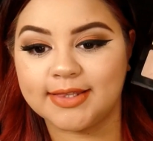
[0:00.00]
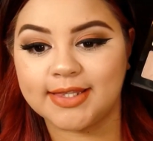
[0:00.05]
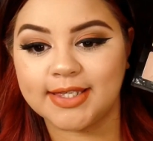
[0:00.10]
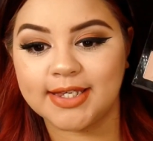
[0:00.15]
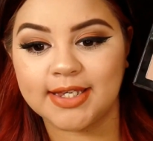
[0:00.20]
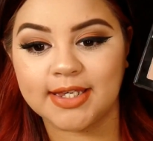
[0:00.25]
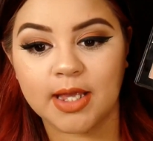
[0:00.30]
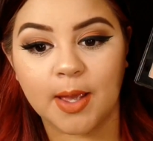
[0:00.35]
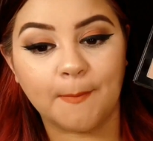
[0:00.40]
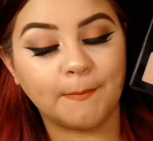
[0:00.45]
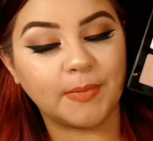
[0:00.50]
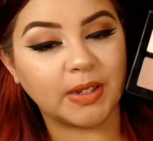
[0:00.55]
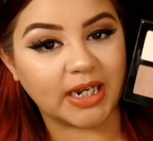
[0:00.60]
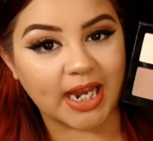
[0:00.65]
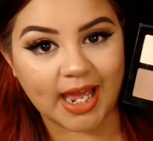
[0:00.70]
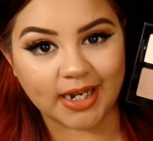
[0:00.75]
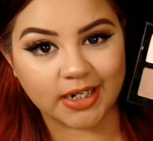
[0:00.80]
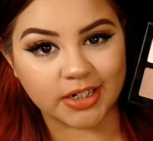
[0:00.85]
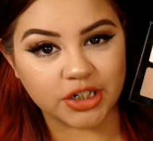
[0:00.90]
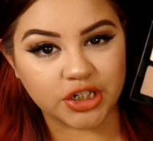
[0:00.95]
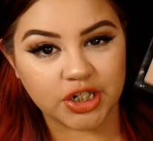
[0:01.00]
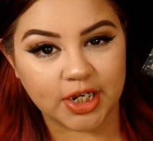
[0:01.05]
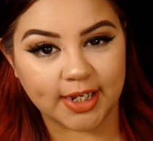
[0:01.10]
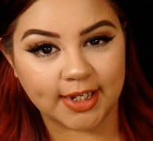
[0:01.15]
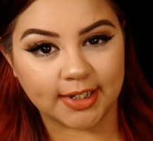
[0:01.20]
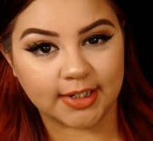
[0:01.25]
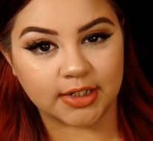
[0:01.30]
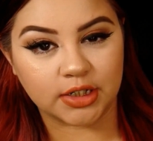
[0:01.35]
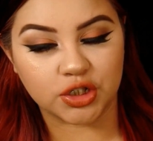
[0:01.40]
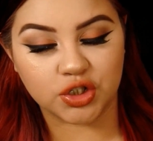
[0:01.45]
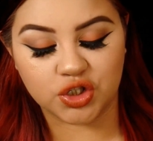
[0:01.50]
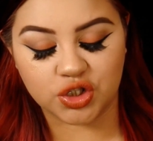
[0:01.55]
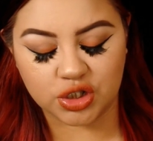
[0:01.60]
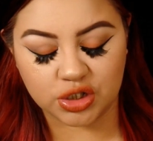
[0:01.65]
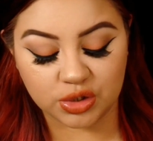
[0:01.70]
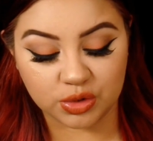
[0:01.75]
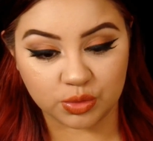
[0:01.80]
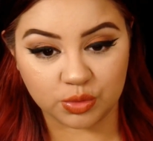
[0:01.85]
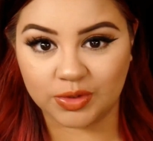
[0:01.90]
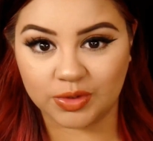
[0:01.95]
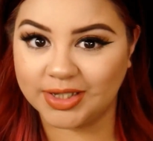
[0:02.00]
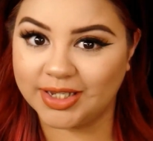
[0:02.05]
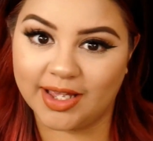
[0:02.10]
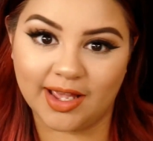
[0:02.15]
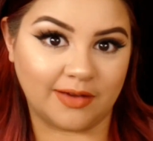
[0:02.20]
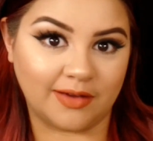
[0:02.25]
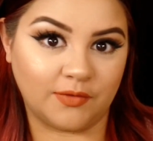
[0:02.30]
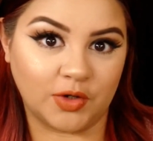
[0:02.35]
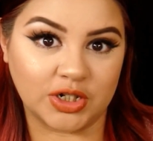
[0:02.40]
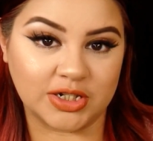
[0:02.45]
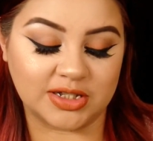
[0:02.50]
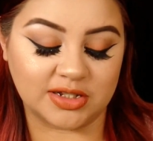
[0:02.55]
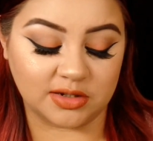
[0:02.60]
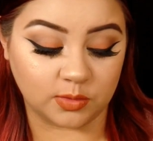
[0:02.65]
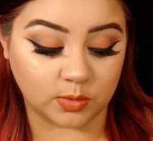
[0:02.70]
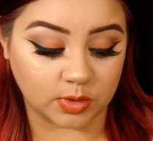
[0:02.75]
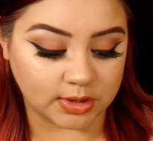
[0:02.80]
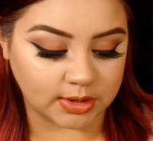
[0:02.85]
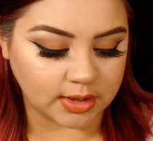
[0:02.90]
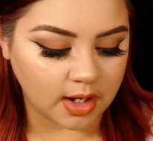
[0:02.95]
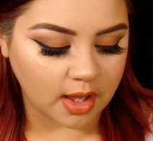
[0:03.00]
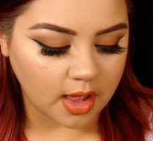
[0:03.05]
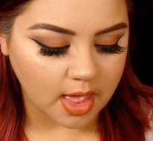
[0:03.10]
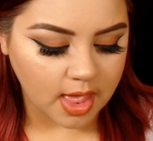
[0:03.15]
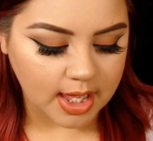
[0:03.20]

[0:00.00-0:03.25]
the banana shade to the Kat Von D one.